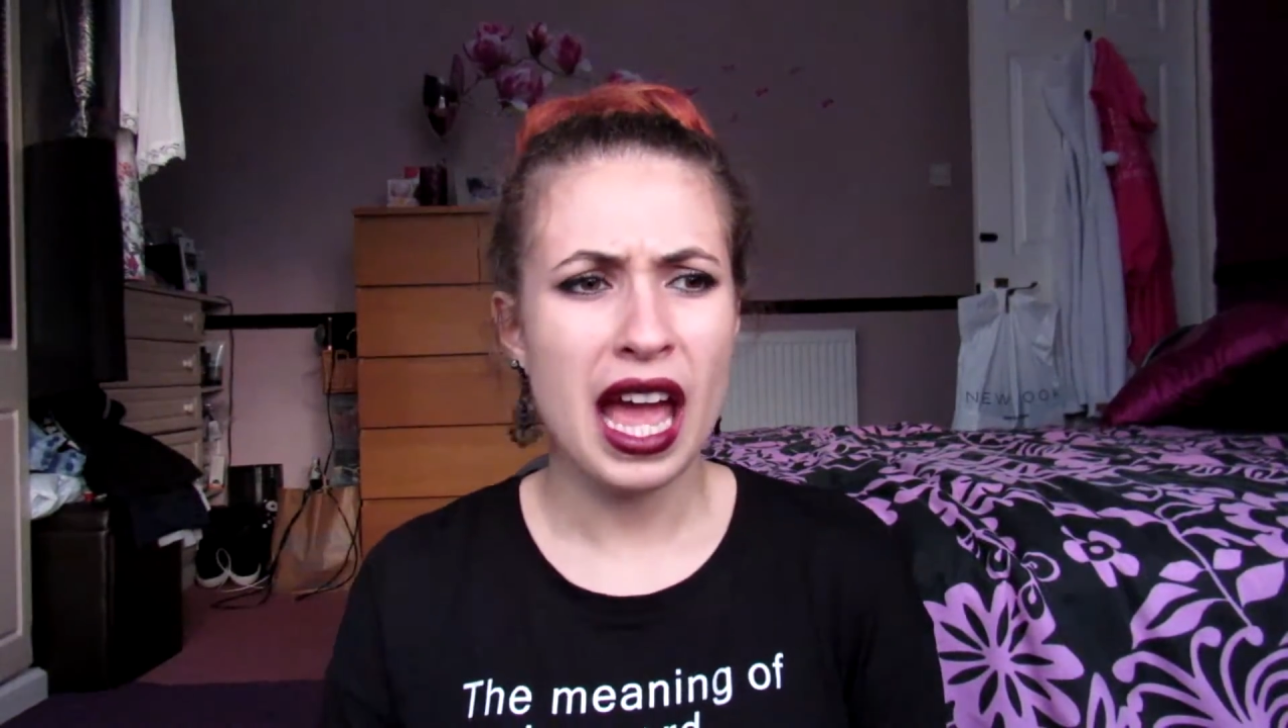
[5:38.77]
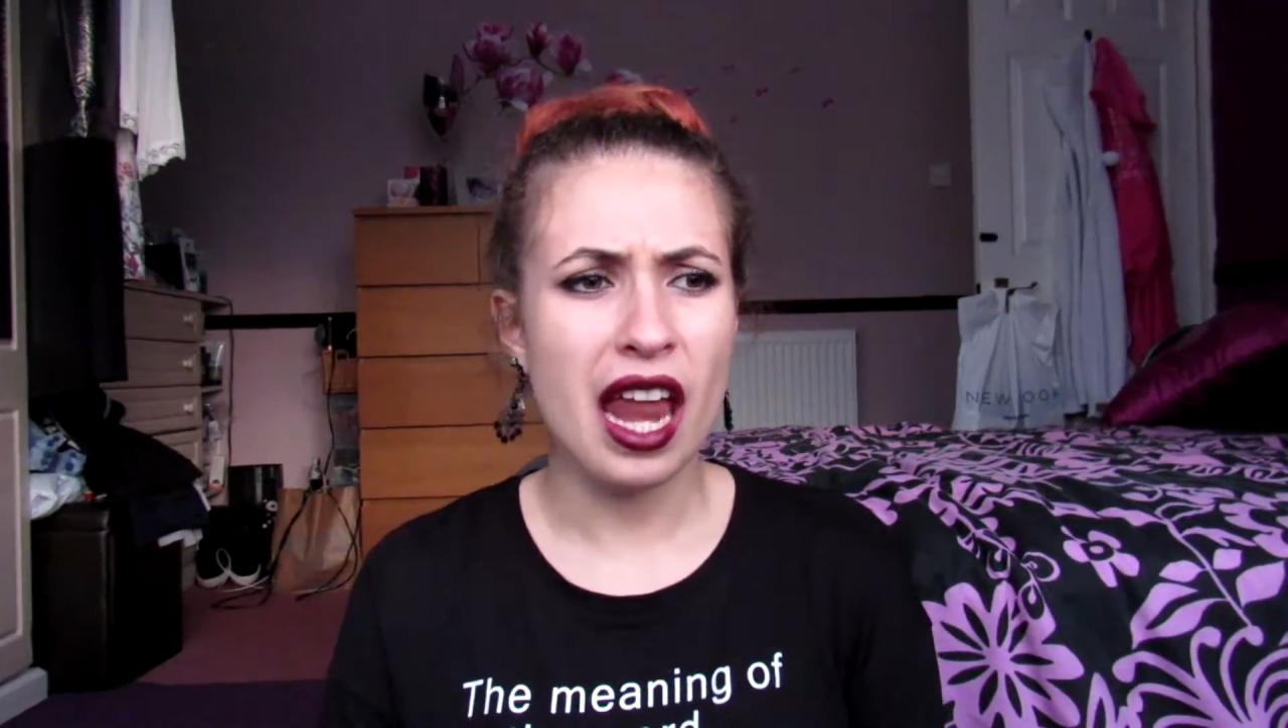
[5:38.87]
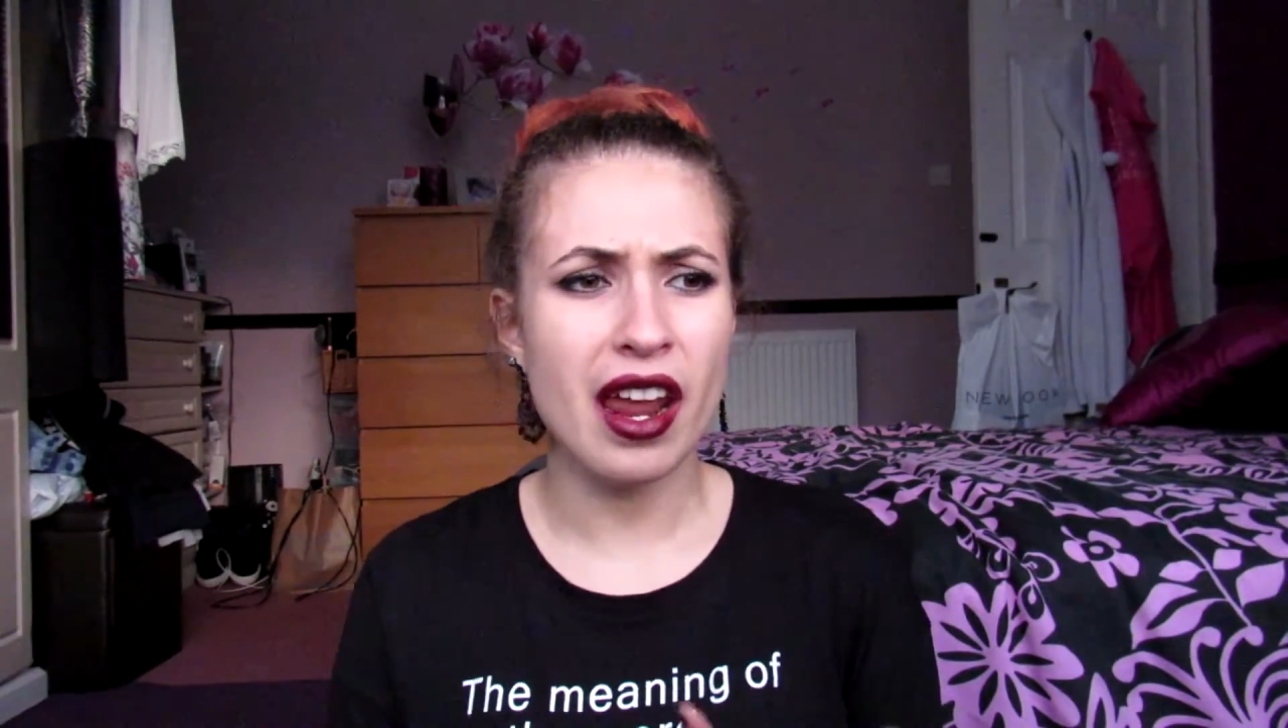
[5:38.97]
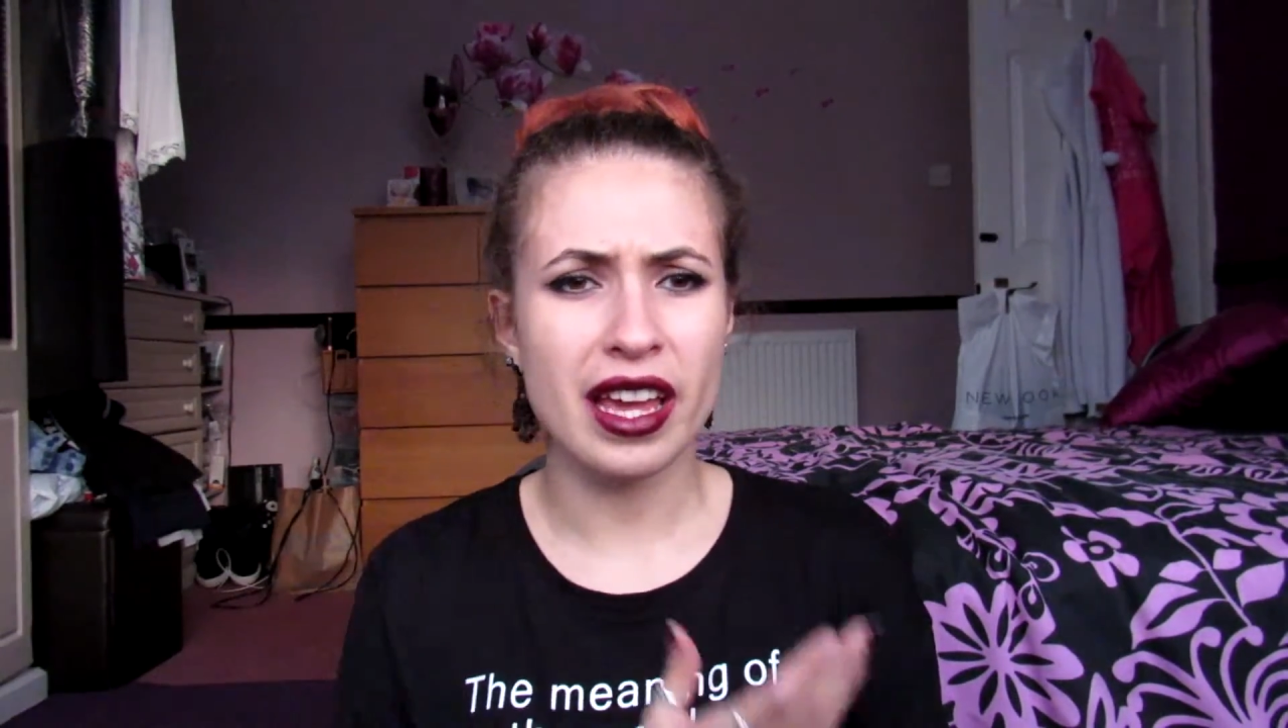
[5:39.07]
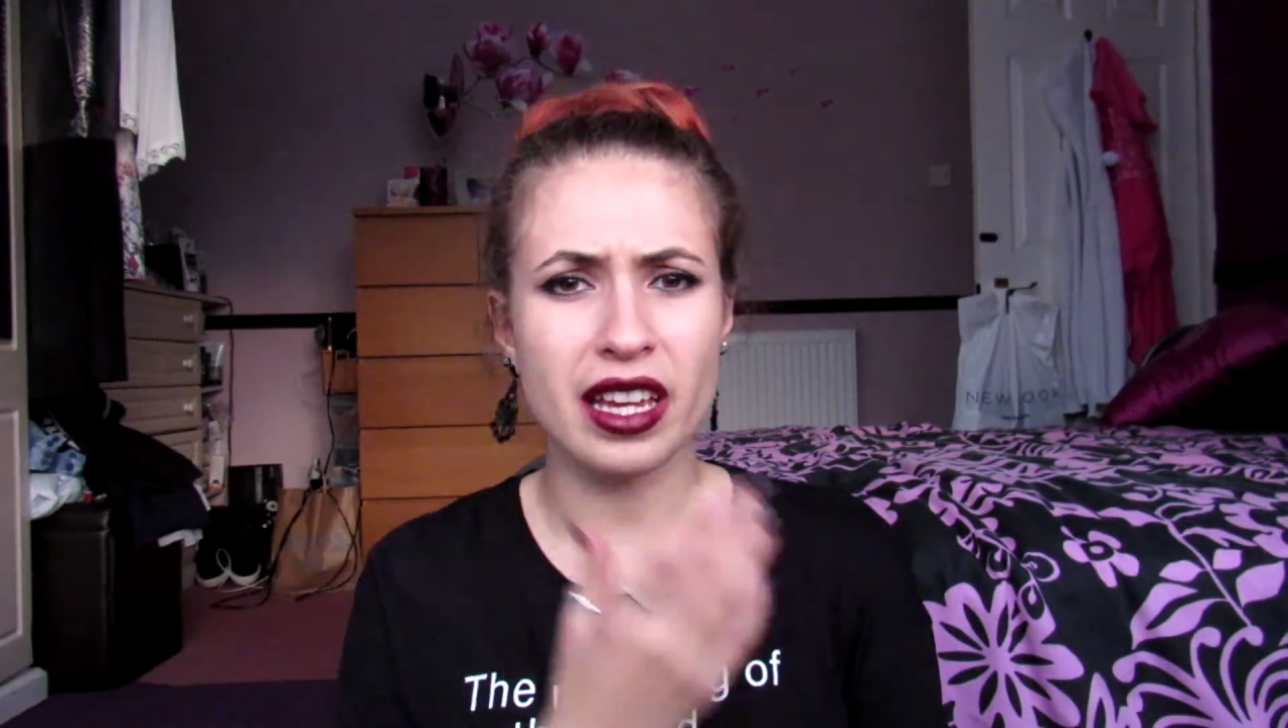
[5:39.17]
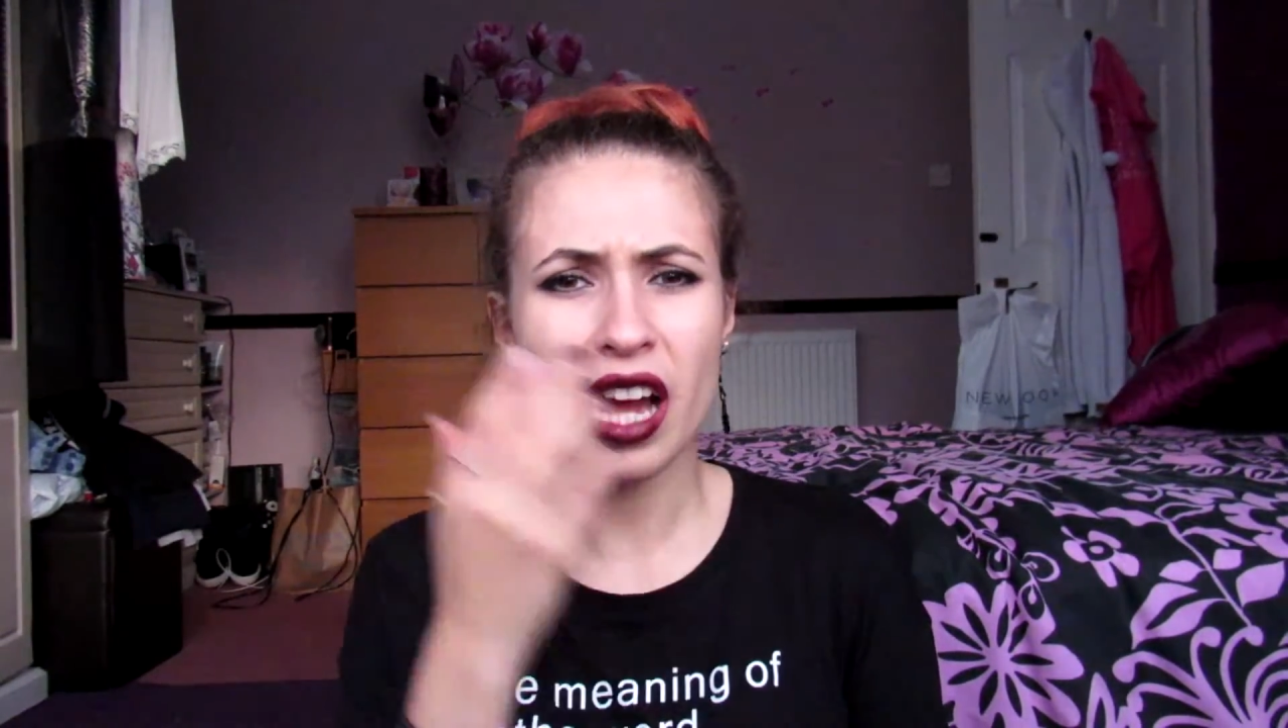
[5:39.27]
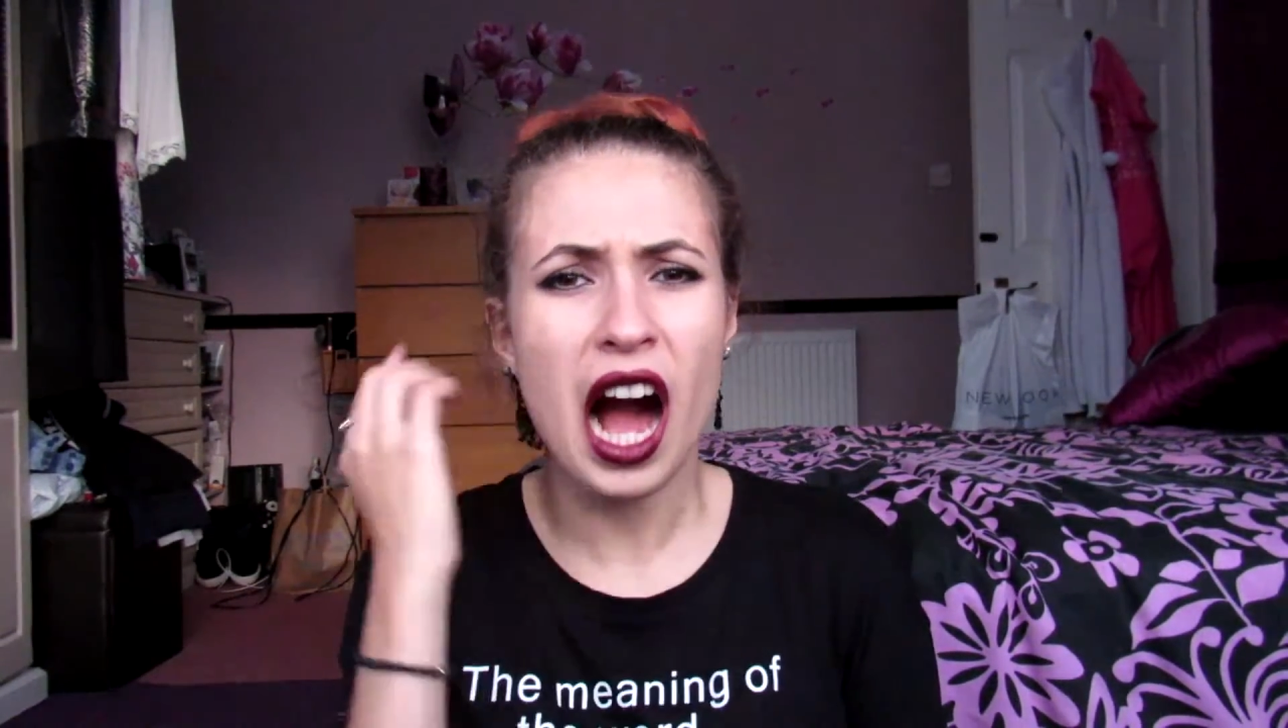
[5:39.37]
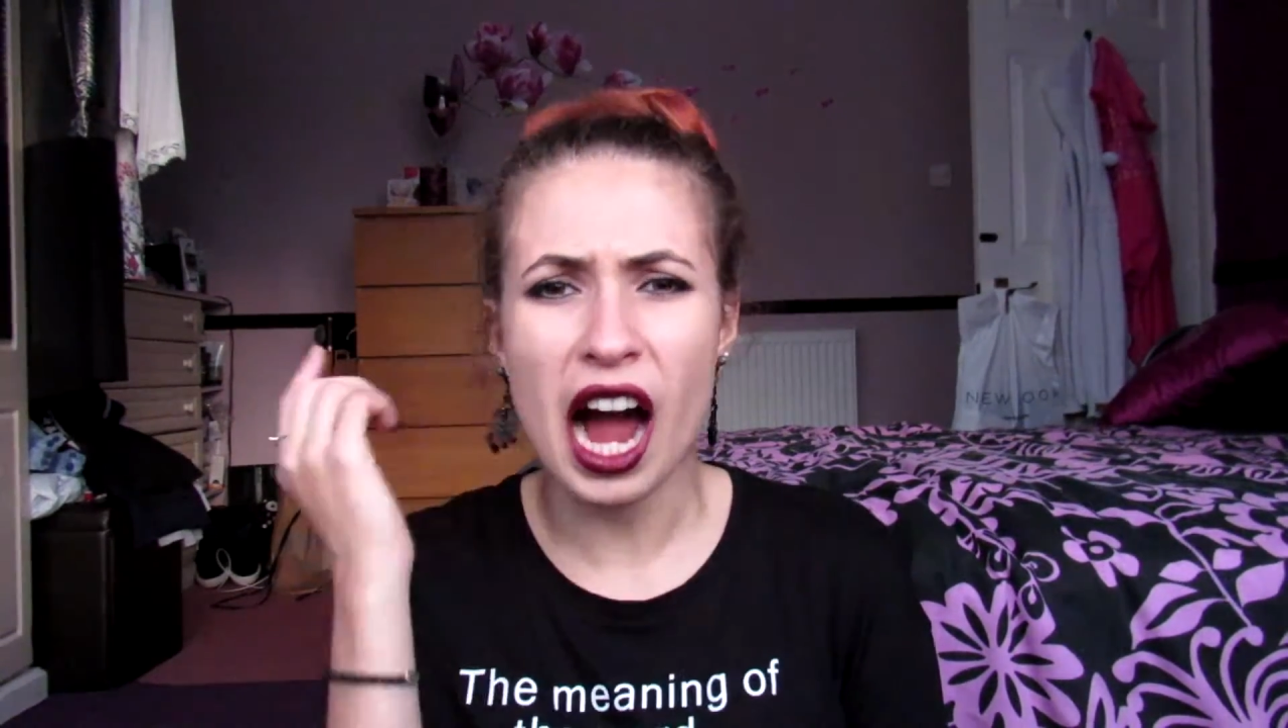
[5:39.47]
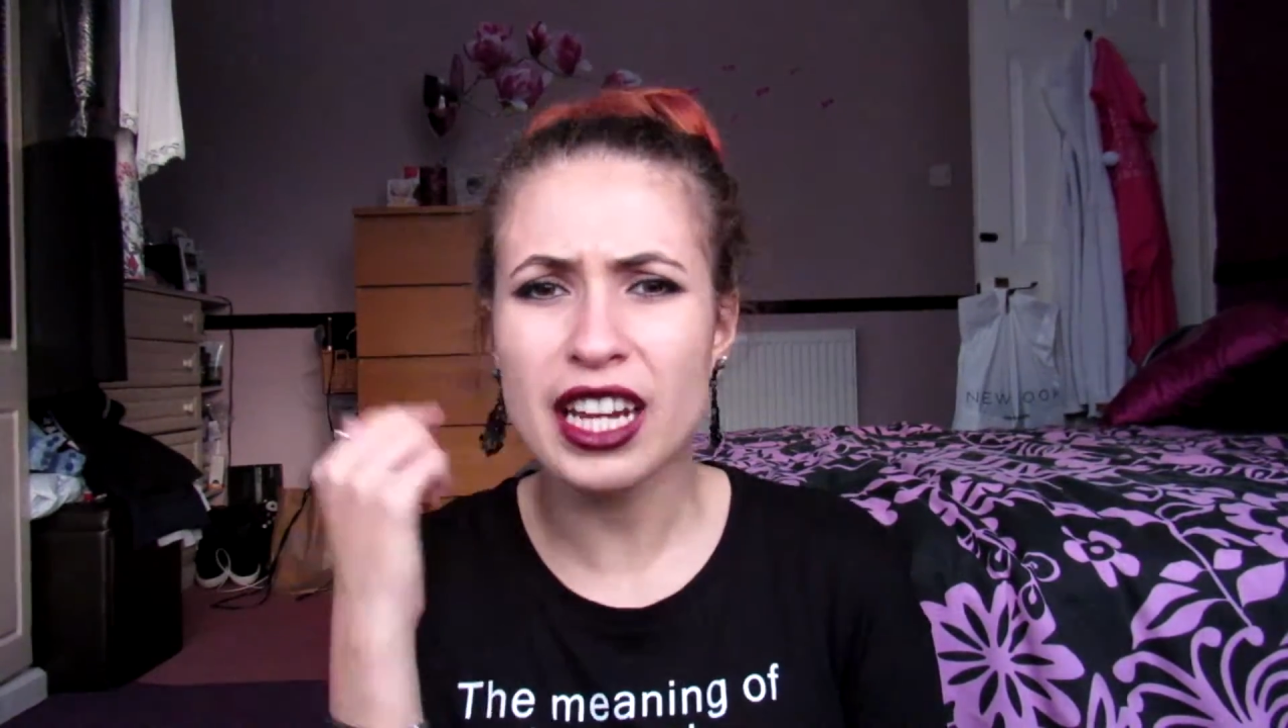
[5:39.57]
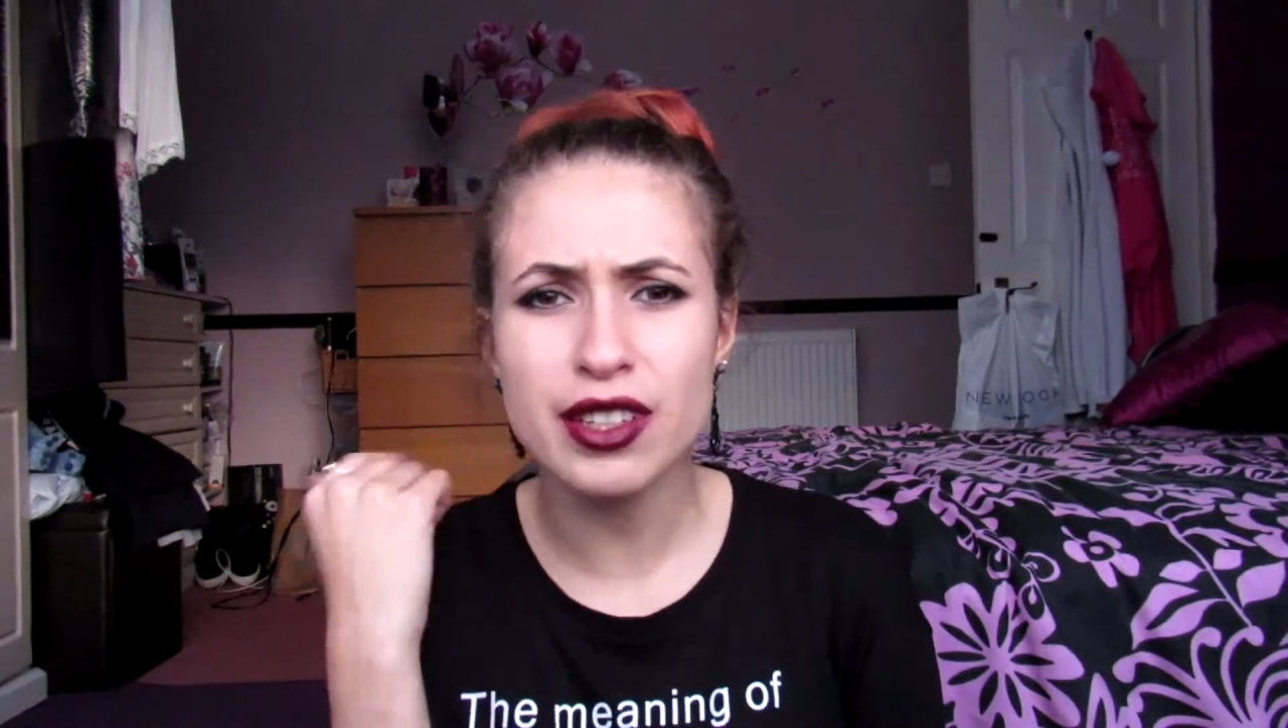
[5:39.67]
and I
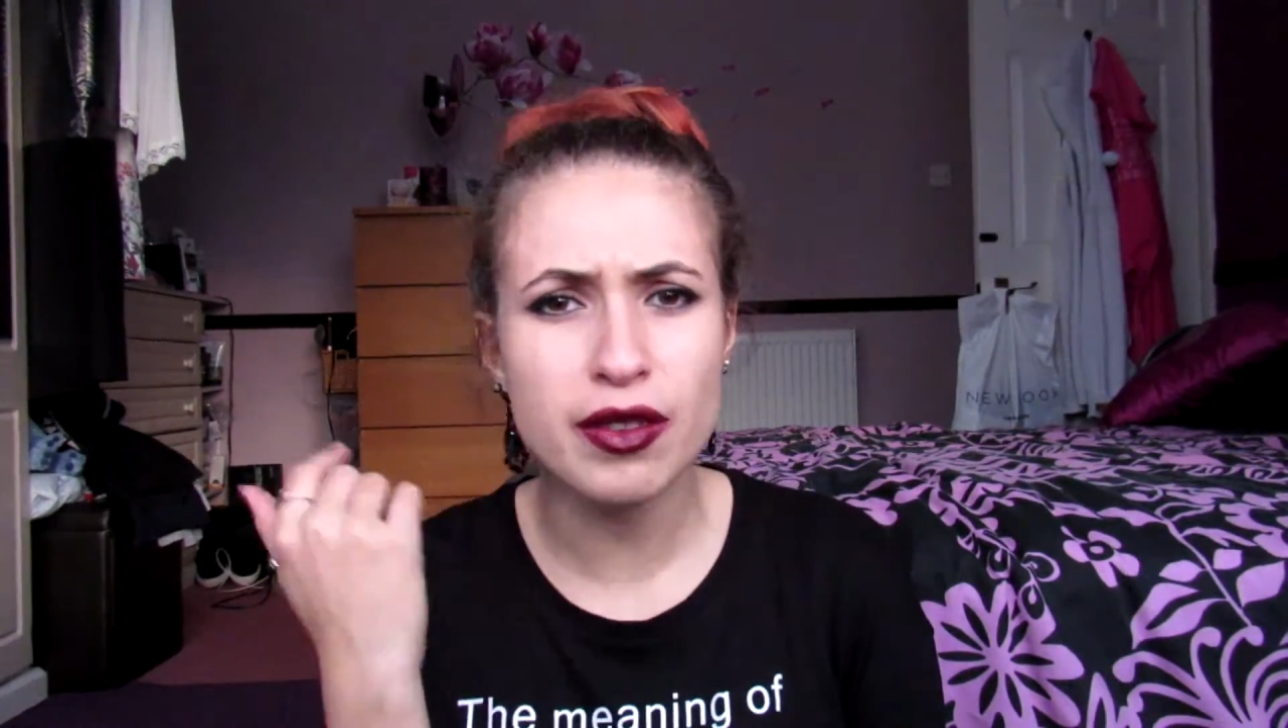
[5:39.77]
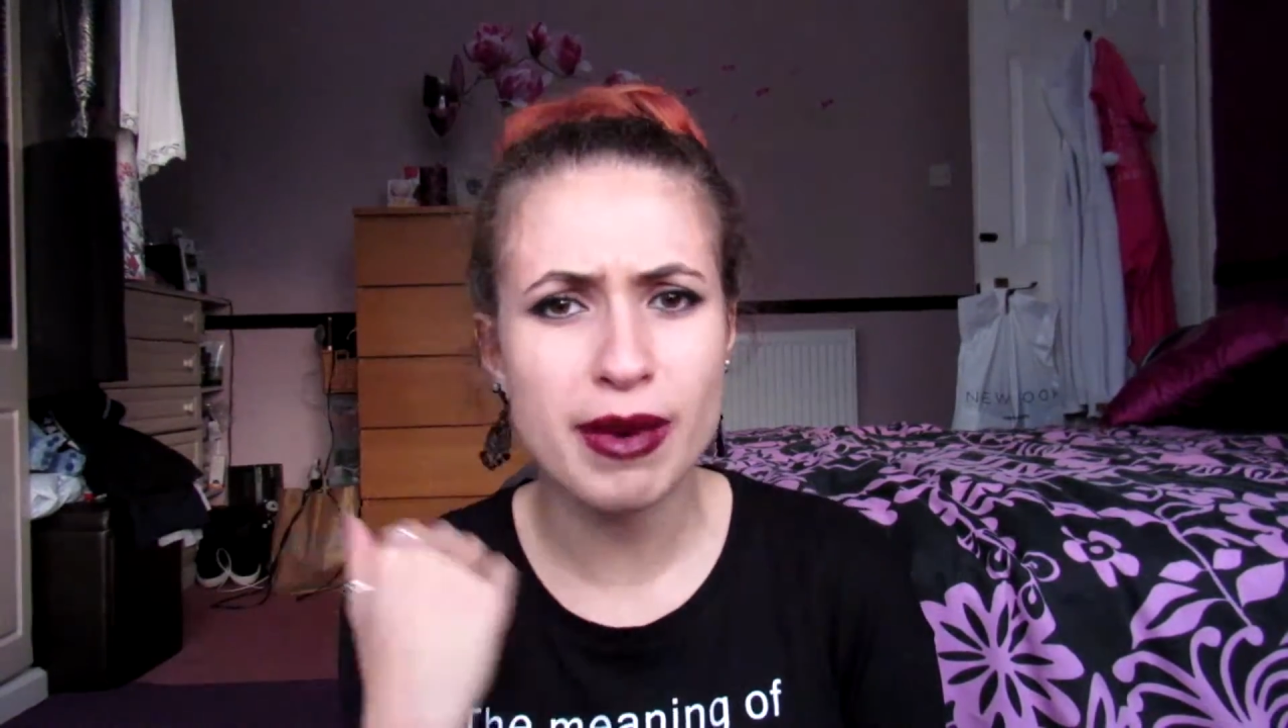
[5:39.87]
kind of